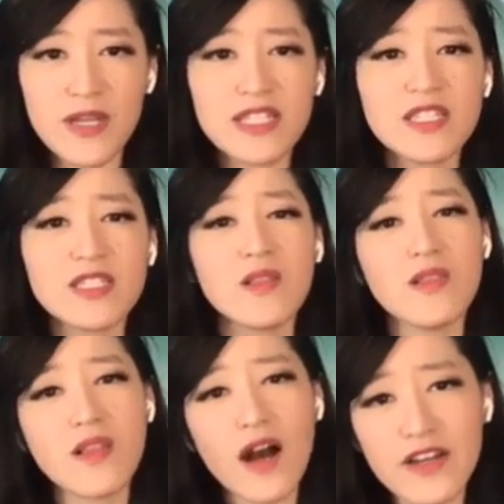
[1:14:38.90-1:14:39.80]
Because there's a
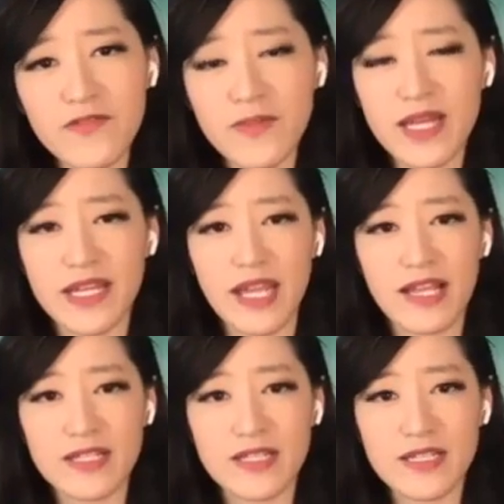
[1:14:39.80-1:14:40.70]
lot of
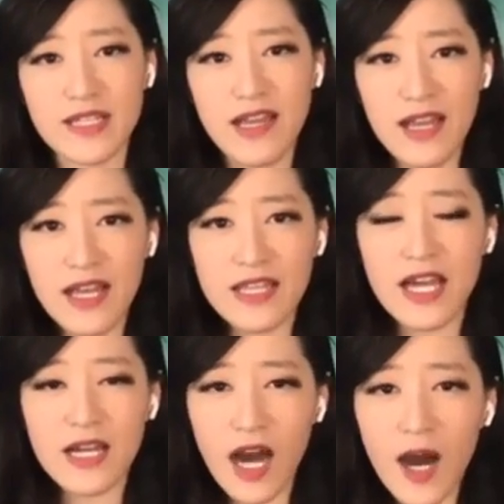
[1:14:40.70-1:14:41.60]
medications
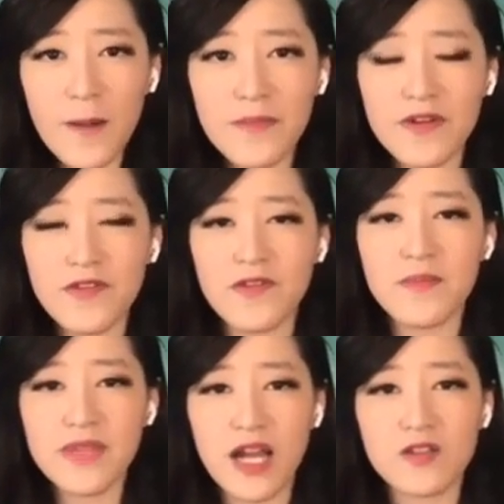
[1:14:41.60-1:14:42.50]
that come
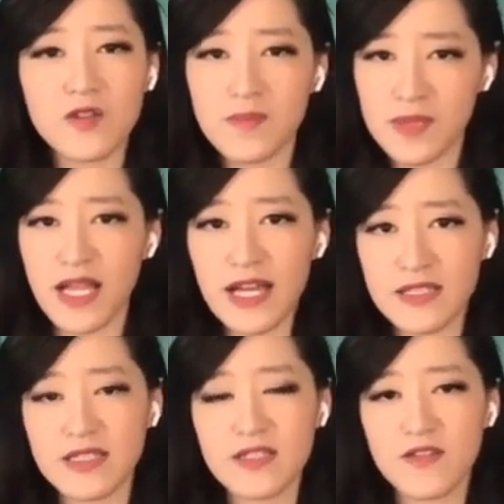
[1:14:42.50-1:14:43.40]
from natural
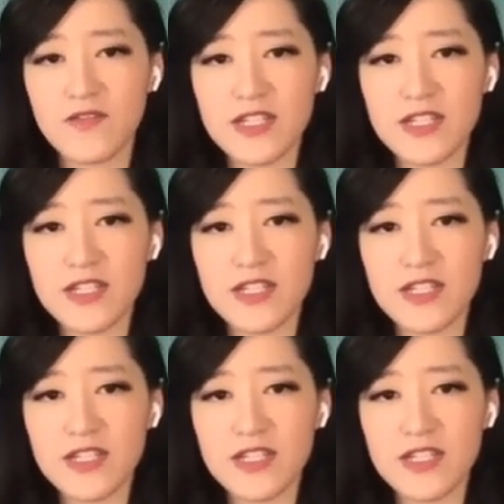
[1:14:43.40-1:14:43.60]
plants.